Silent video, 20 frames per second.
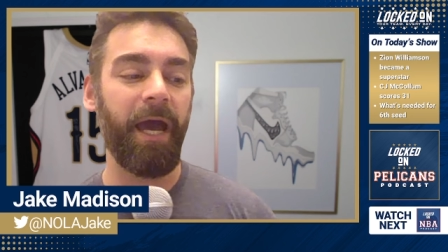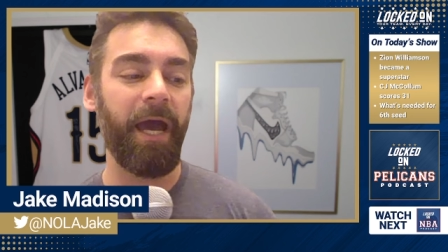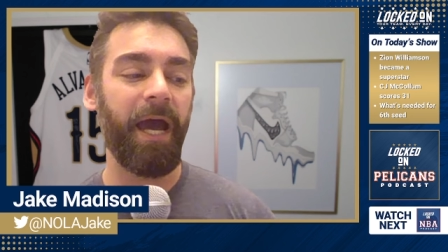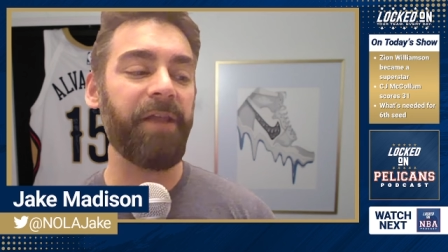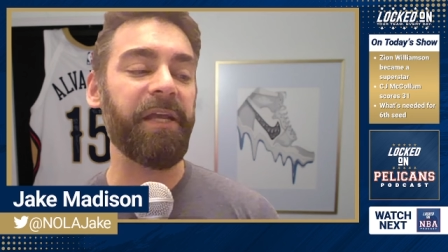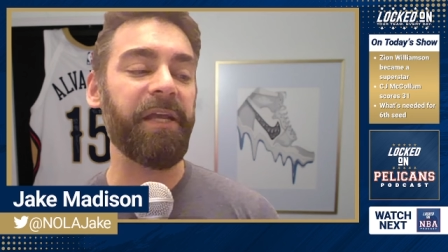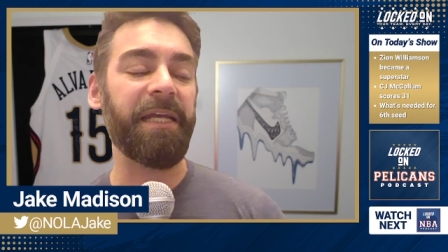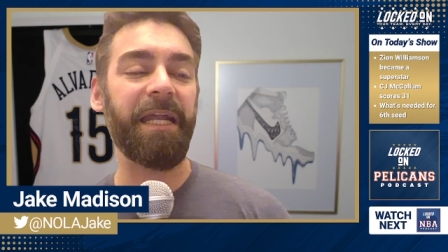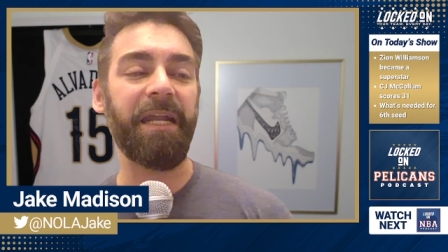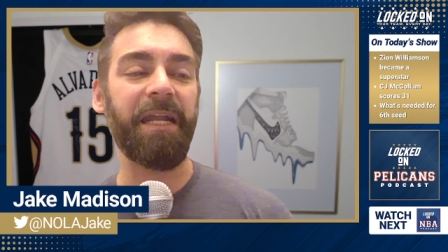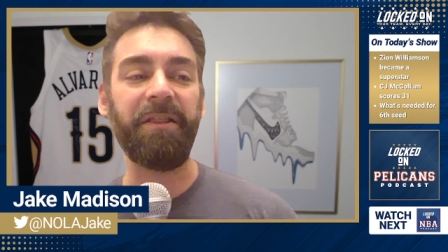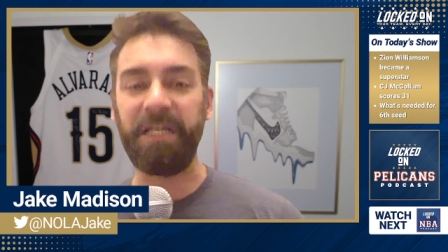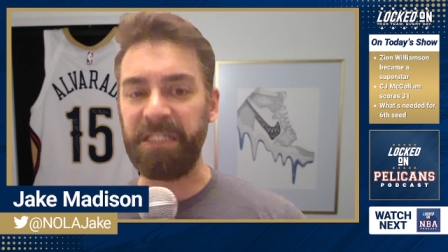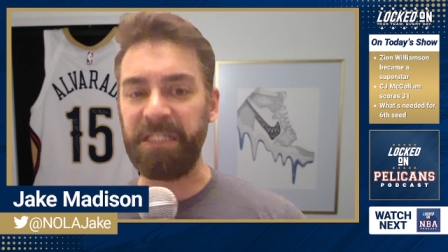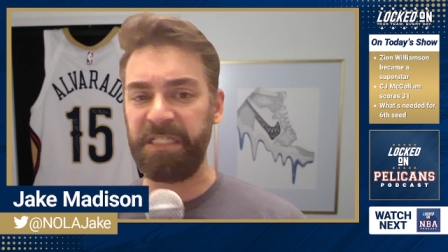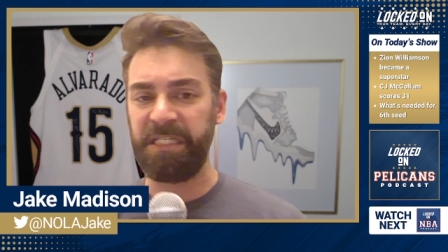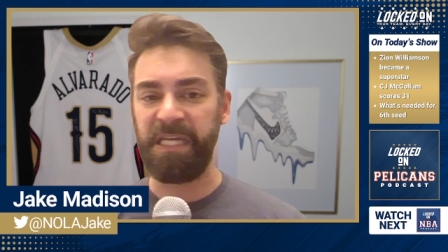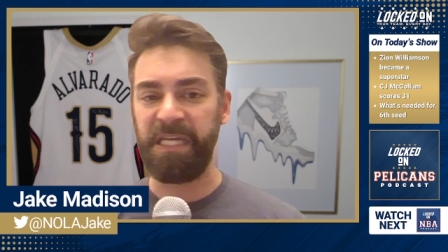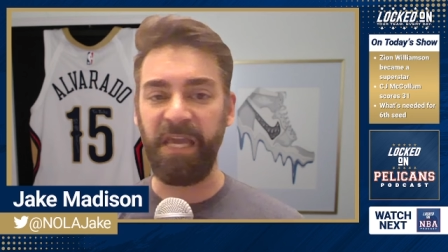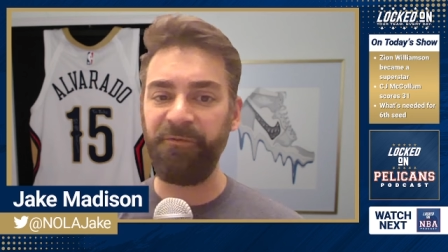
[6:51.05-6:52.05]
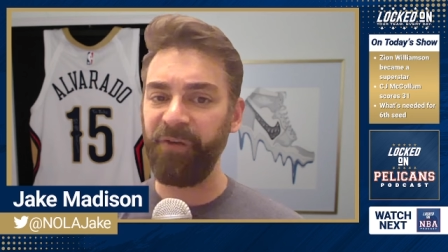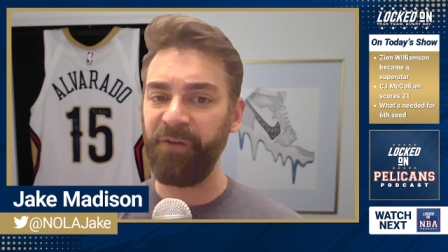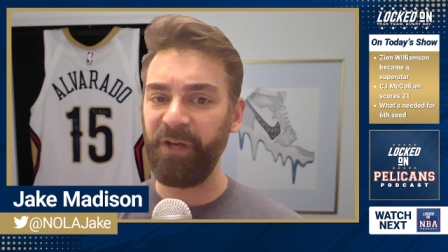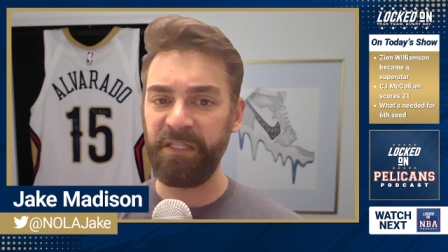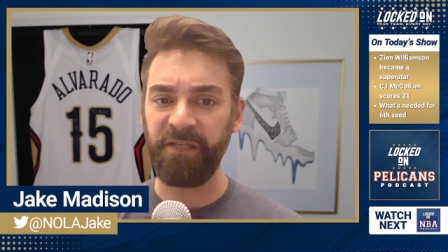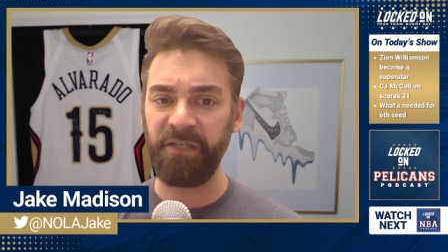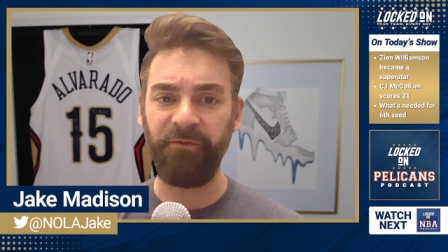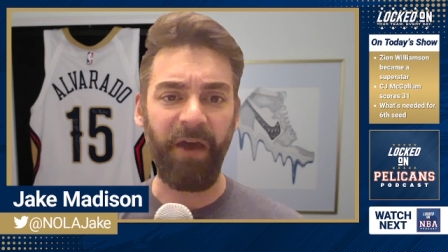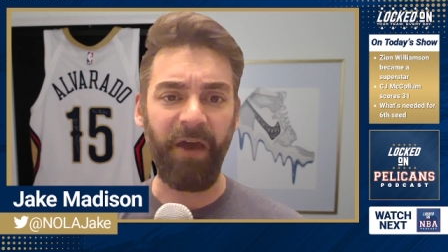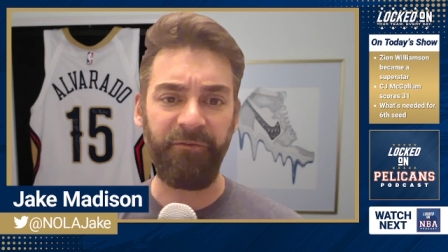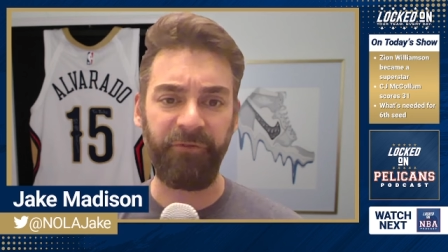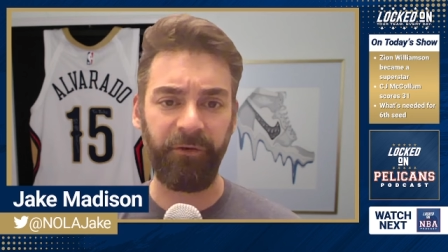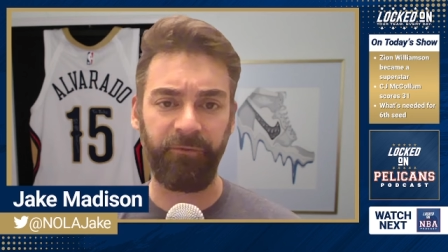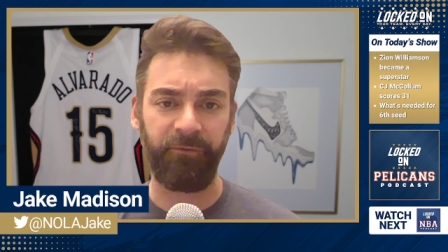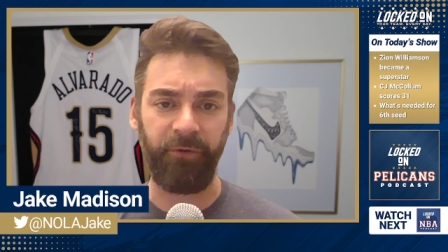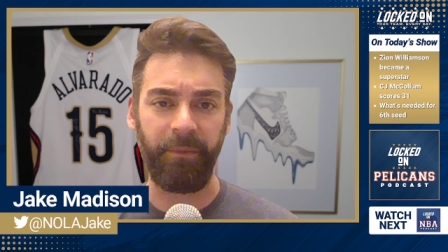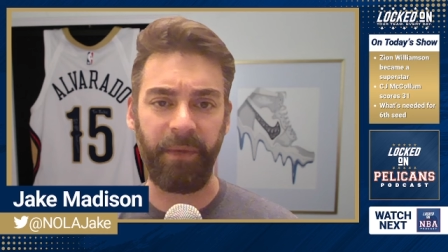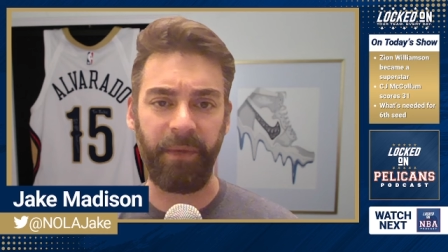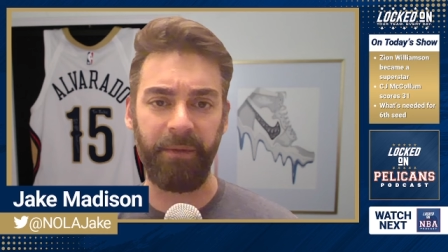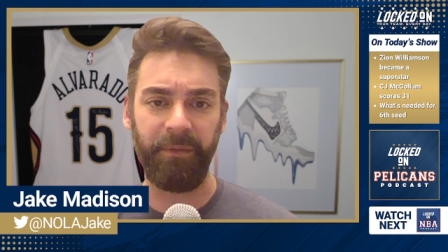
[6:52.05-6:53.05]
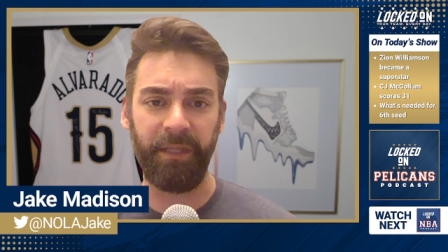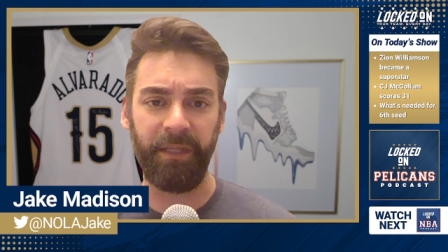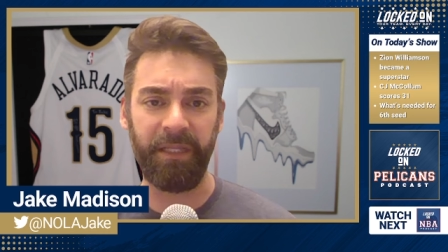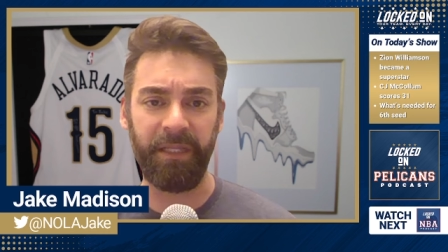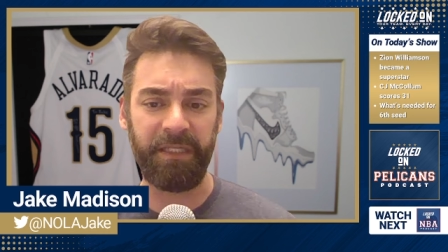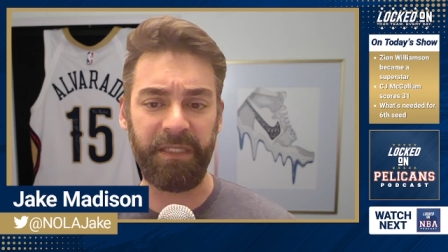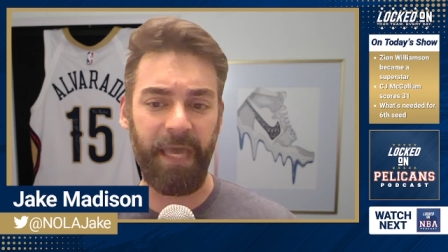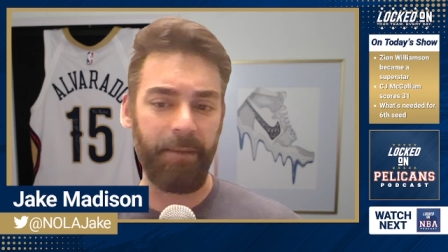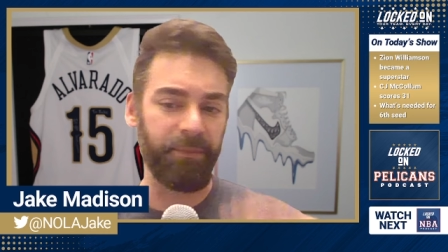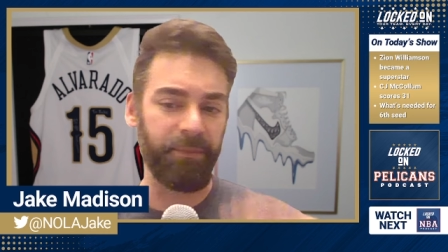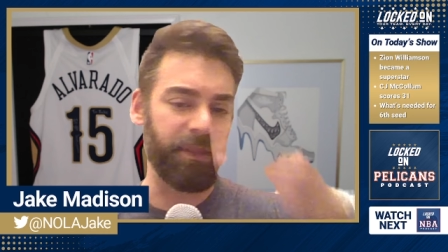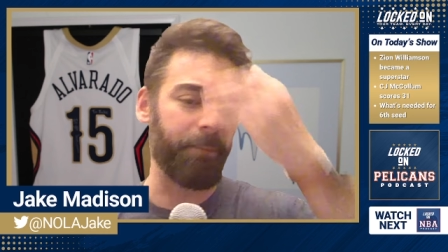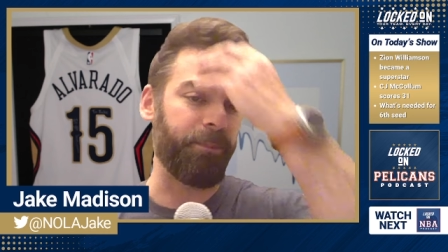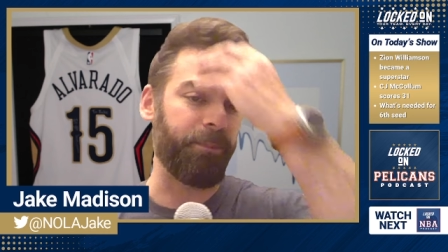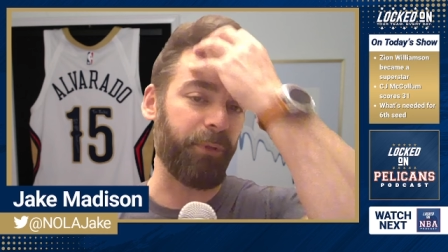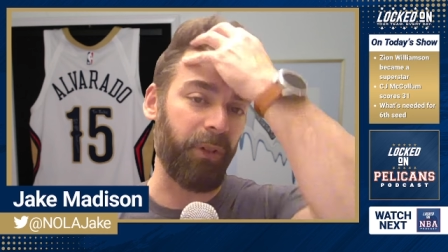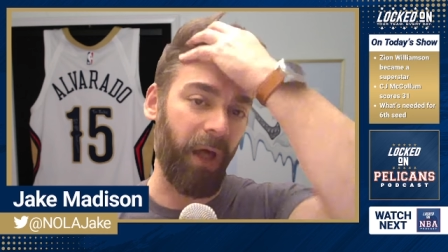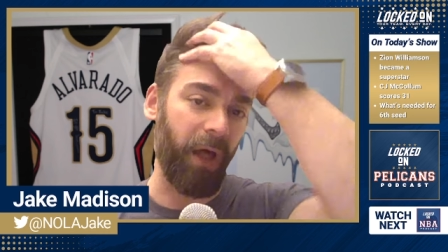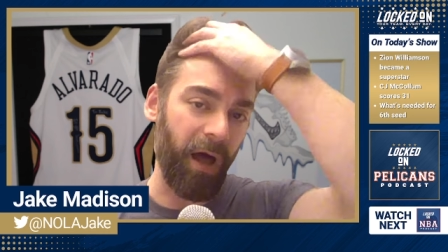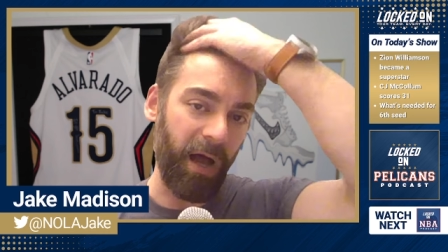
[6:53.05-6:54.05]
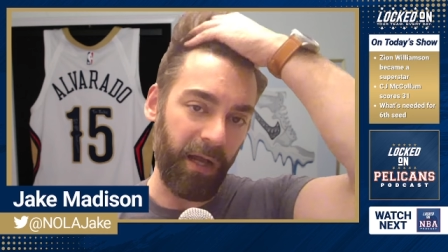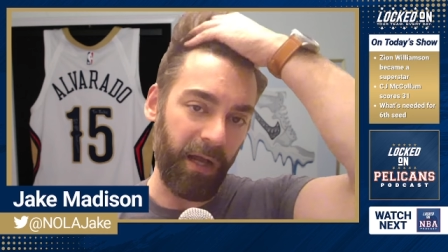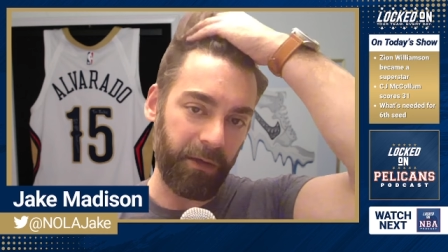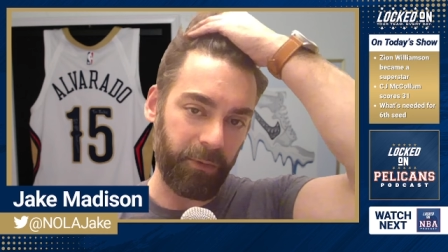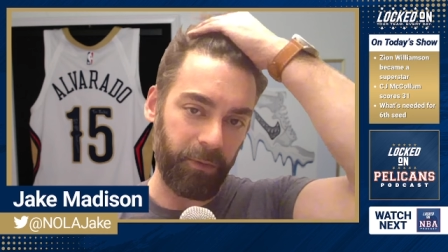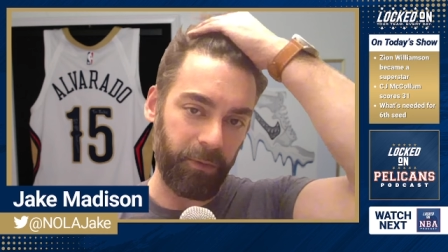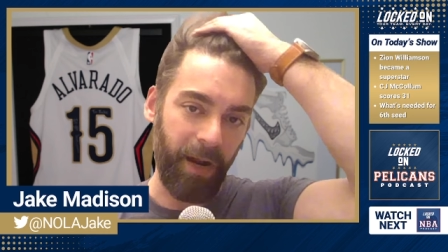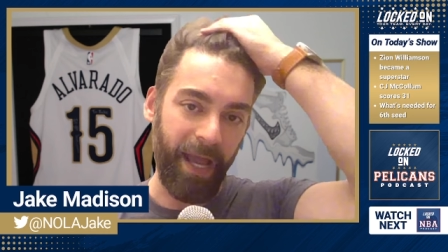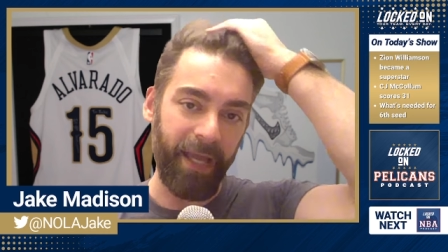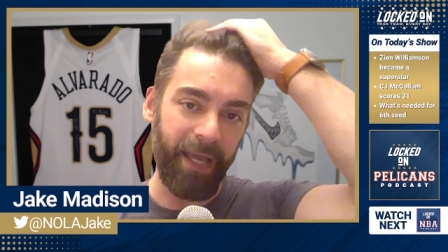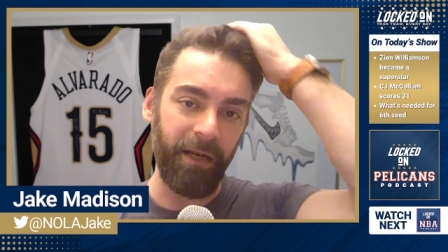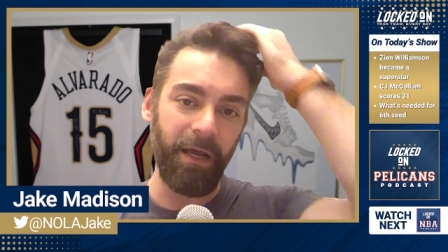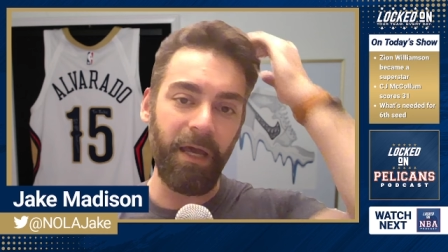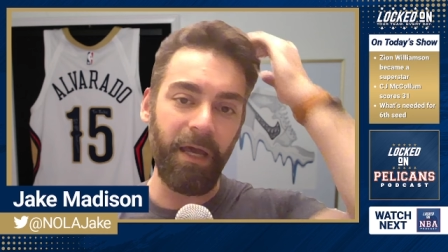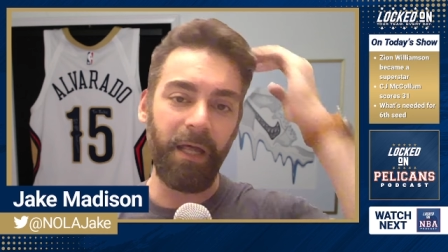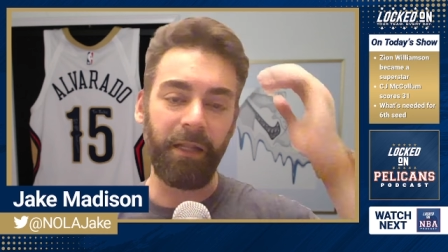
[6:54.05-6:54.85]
And then getting the defensive effort from him in this game, the block, right?